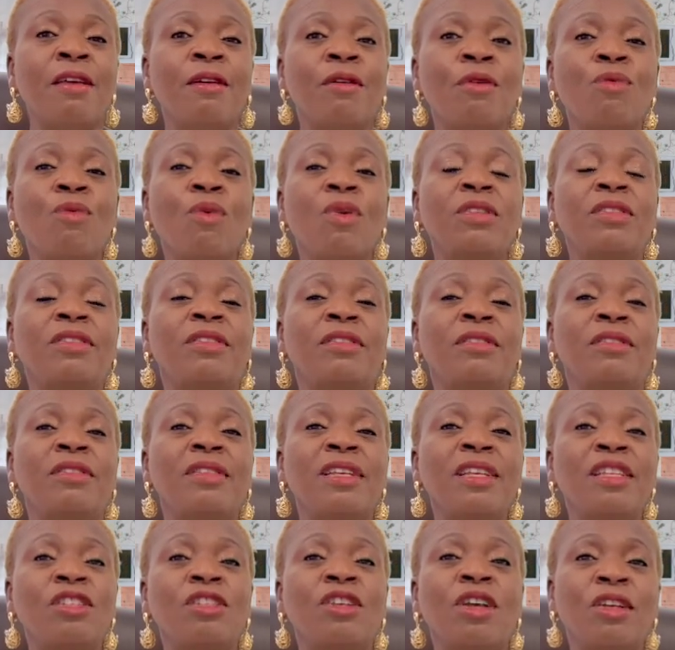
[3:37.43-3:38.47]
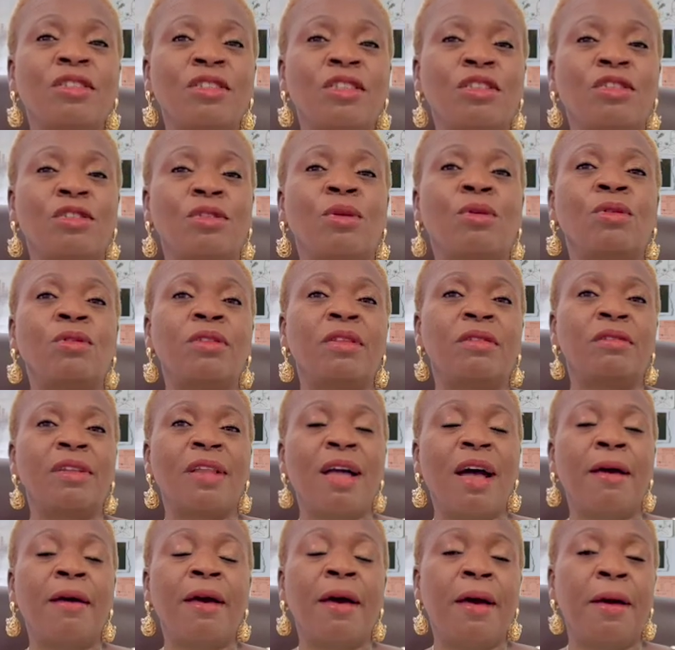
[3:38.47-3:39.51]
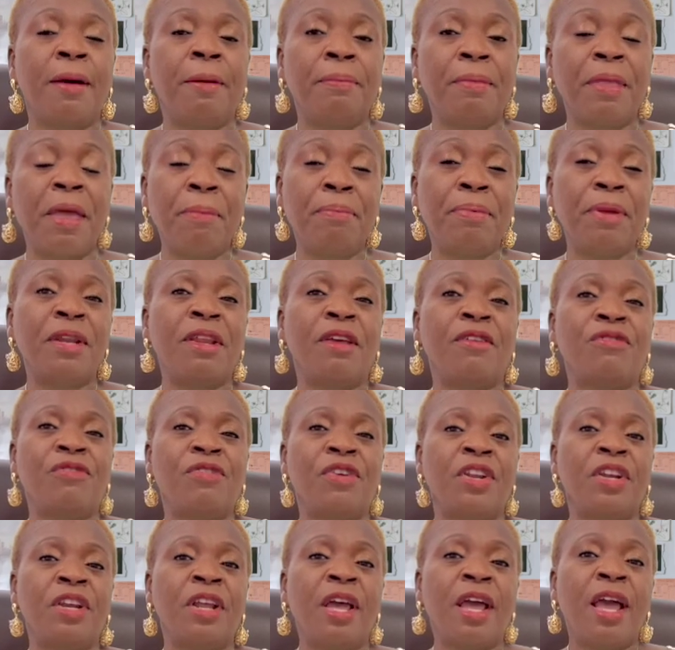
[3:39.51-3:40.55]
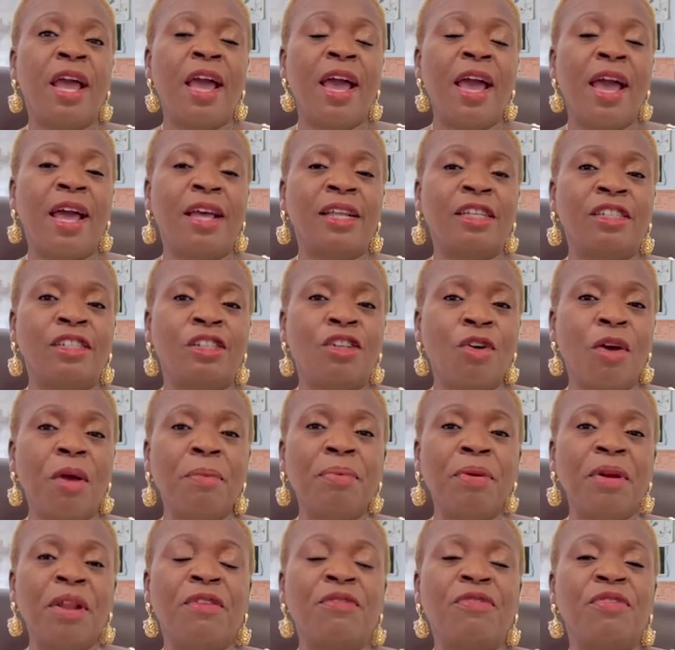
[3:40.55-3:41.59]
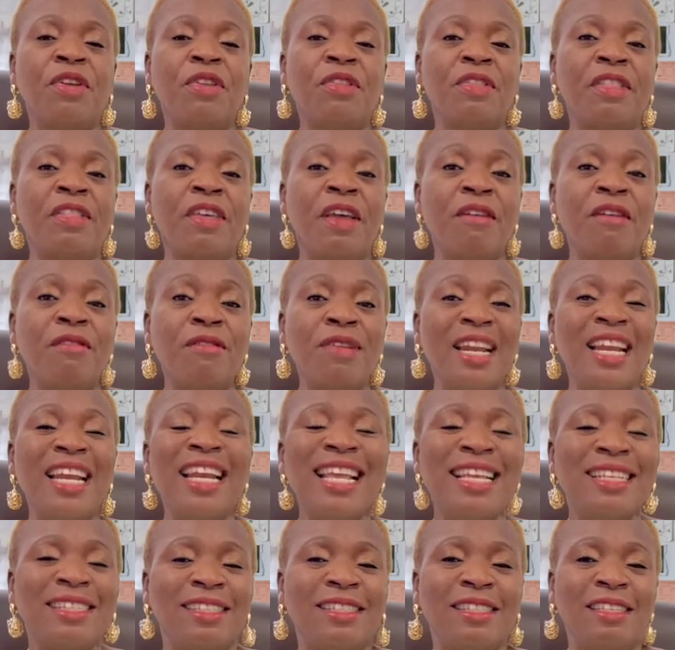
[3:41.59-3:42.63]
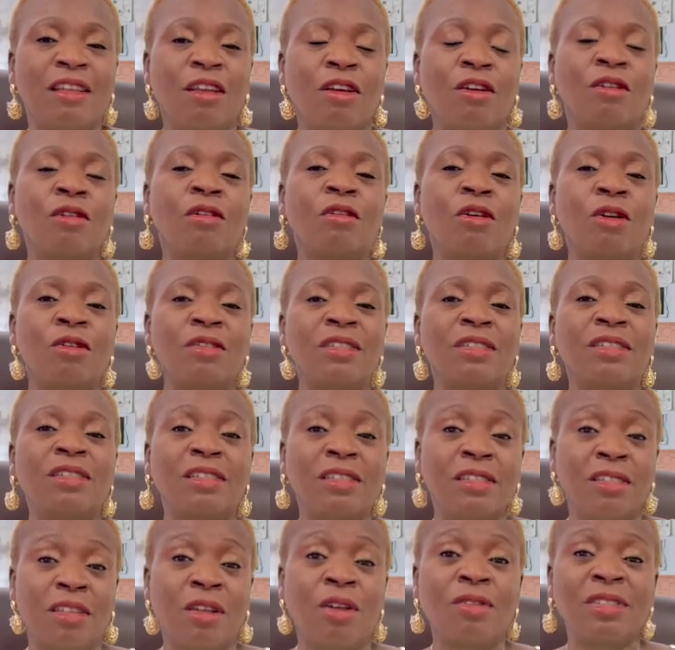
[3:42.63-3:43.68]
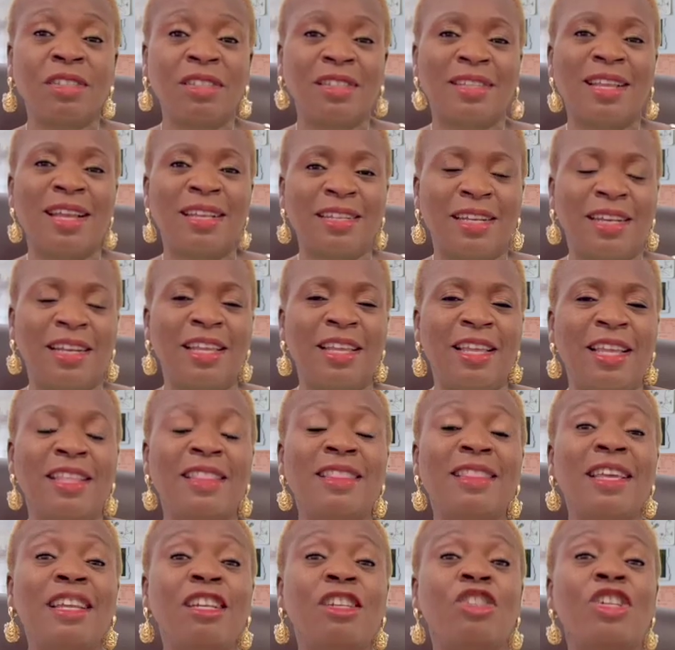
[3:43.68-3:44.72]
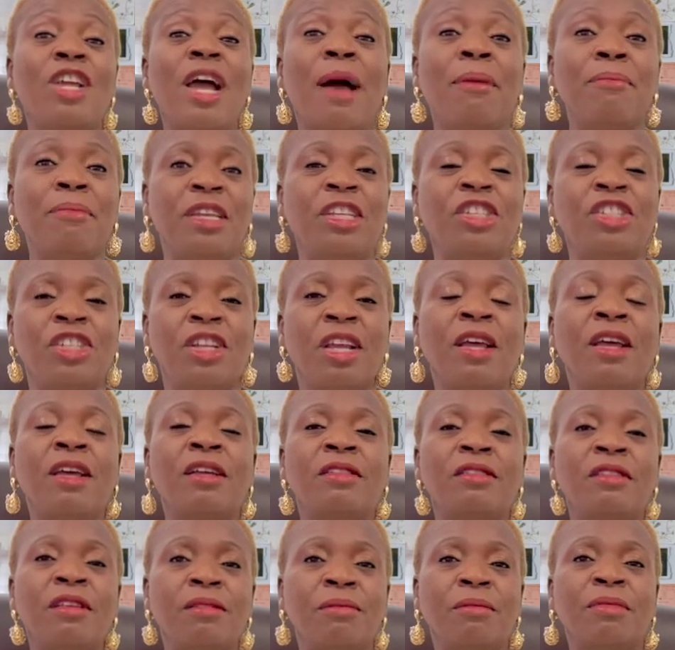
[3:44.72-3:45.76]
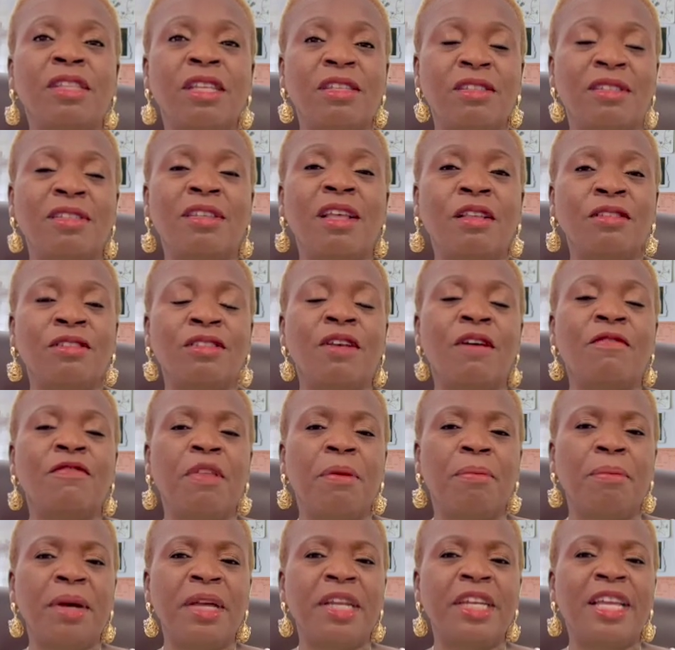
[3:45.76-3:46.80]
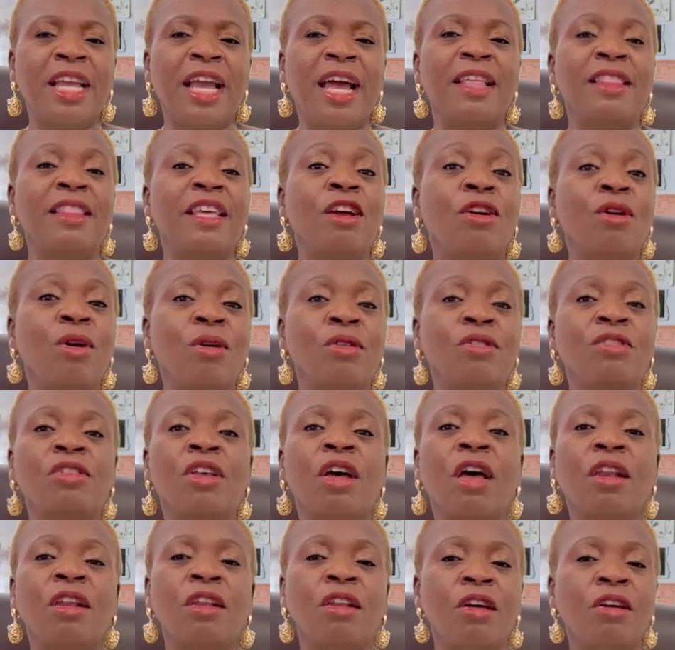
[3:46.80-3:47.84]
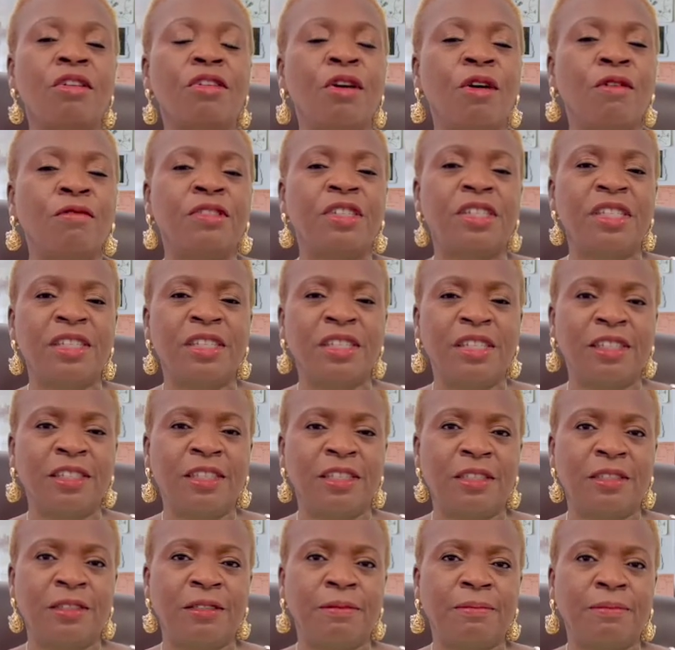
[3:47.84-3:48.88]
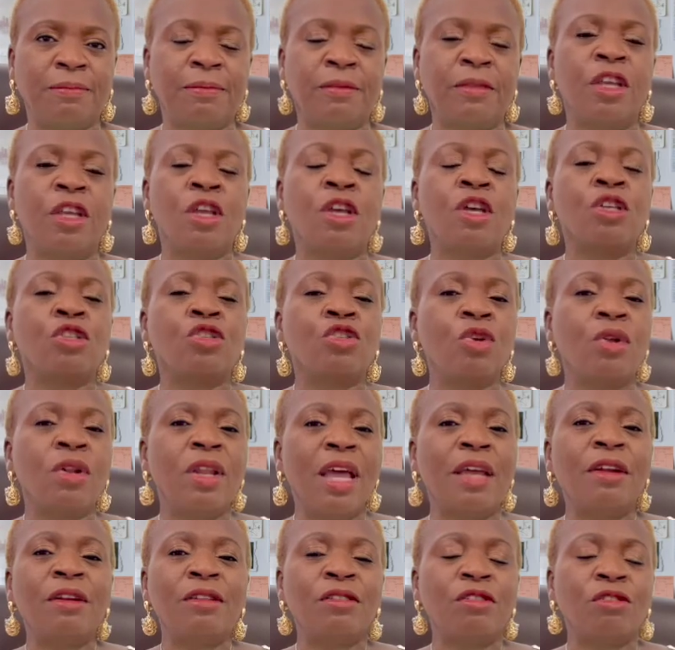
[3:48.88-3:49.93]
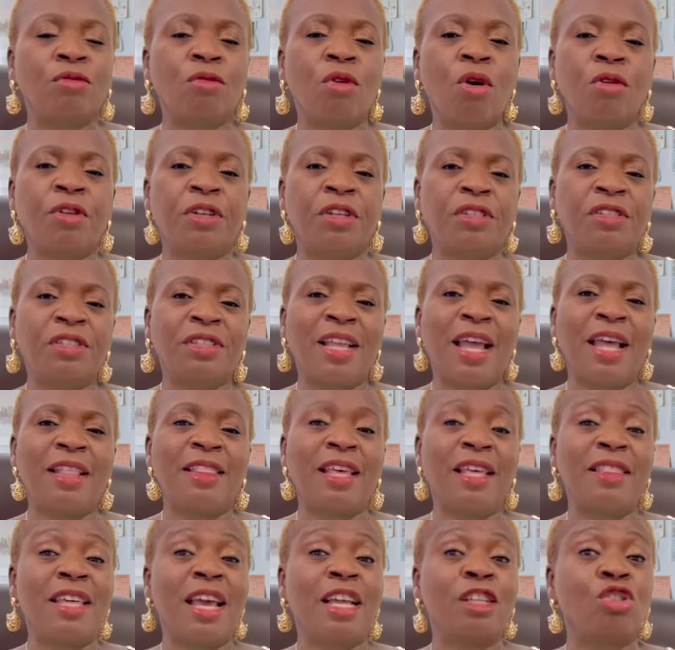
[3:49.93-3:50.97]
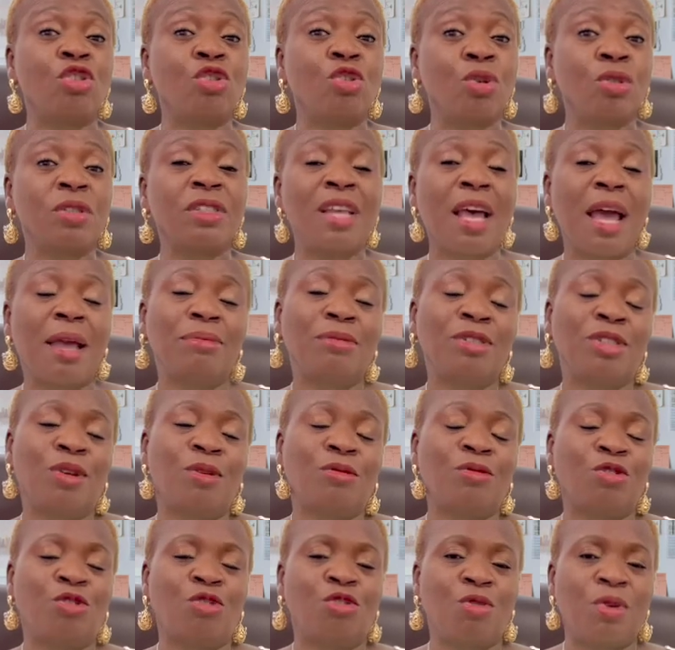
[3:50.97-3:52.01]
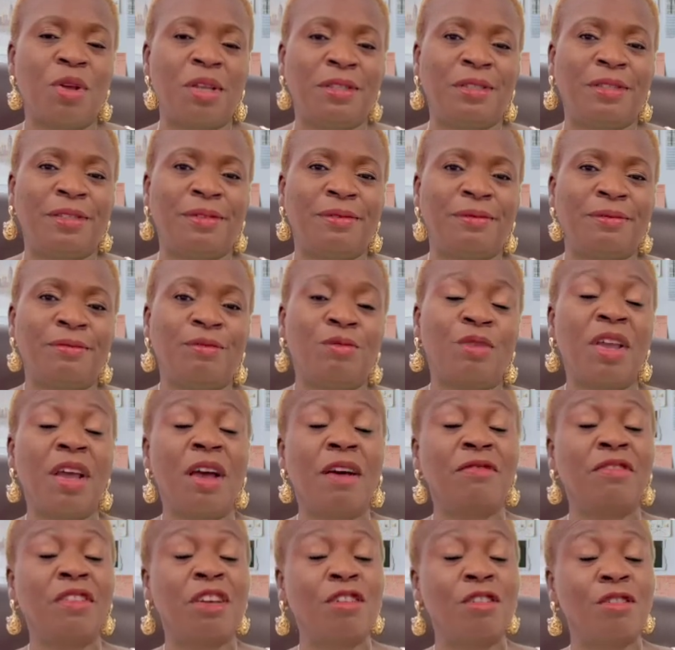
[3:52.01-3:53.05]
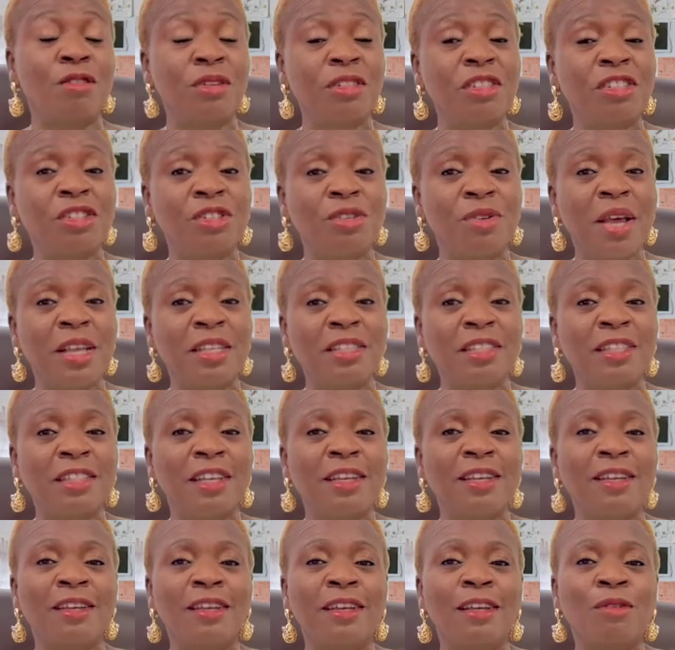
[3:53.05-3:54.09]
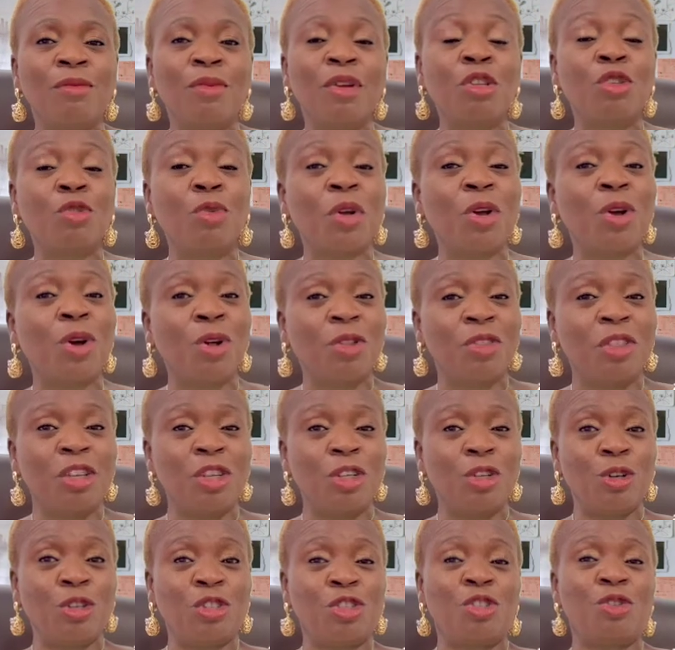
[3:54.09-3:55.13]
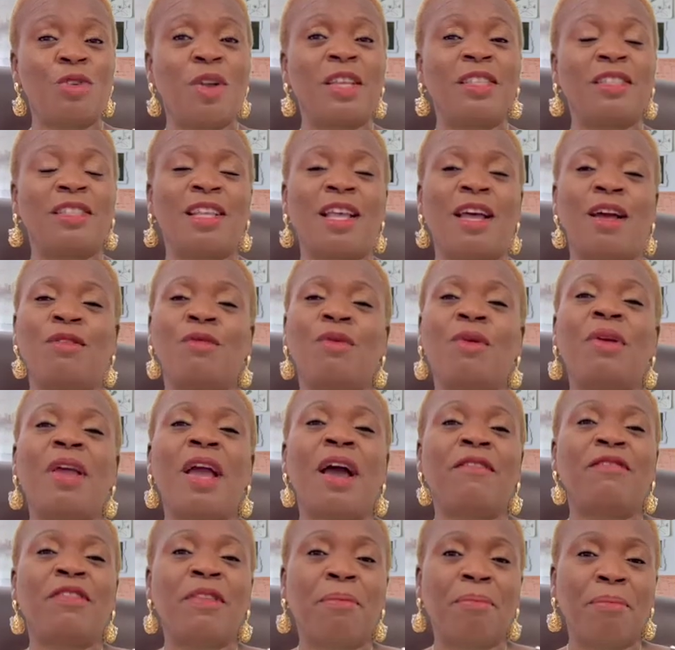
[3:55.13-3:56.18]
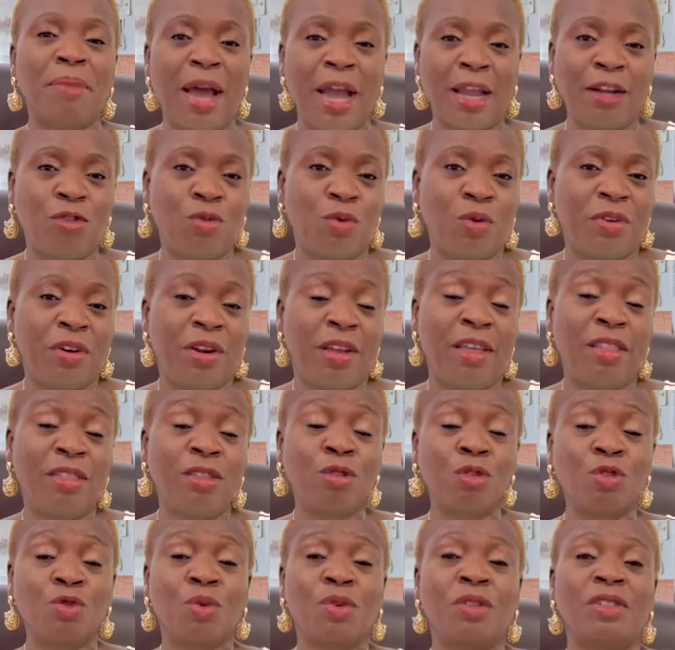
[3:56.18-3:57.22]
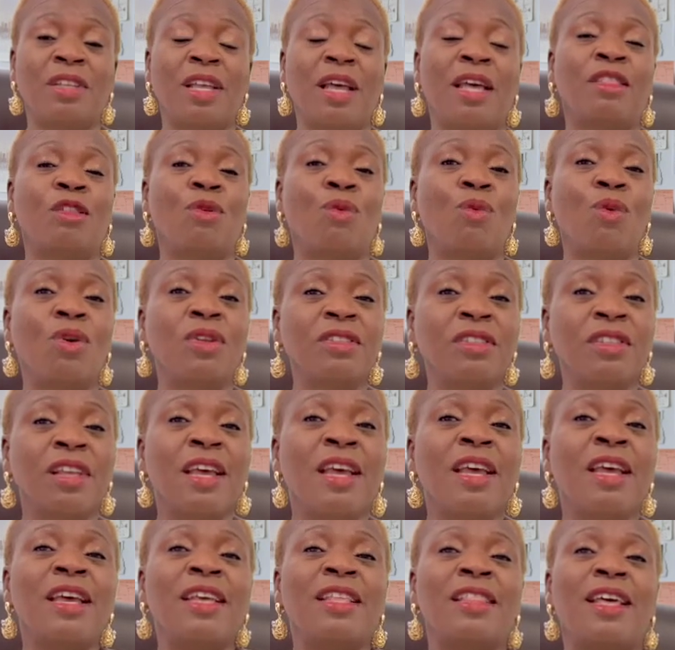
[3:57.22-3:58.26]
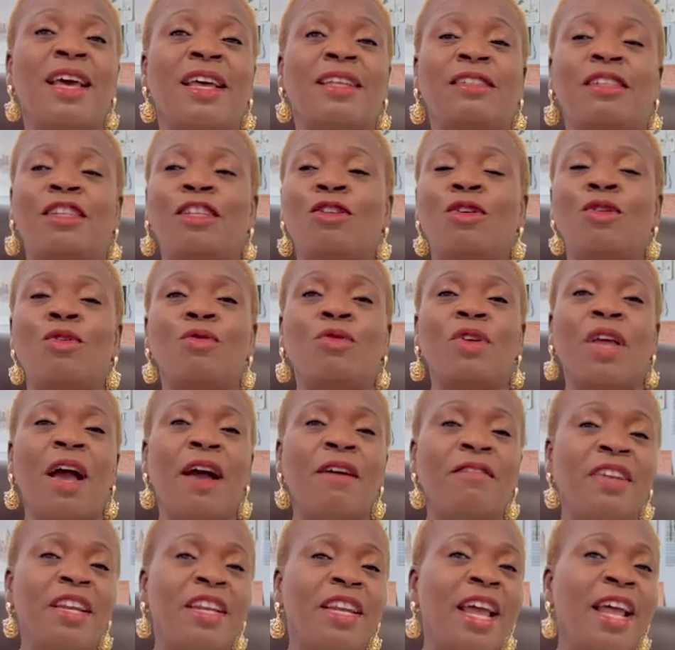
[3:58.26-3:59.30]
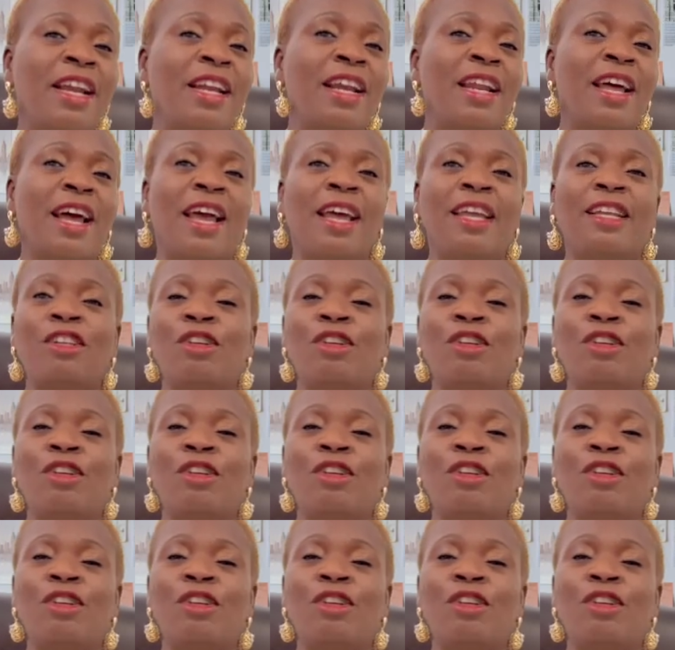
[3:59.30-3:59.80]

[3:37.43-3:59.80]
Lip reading: once this cortisol, epinephrine, and norepinephrine, they're released constantly, they damage the cells of the body, and they cause a lot of diseases. So let us understand that there are two types of stress. We have the good stress, which we call the eustress, and we have the bad one. And those ones are the ones that, we have a deadline,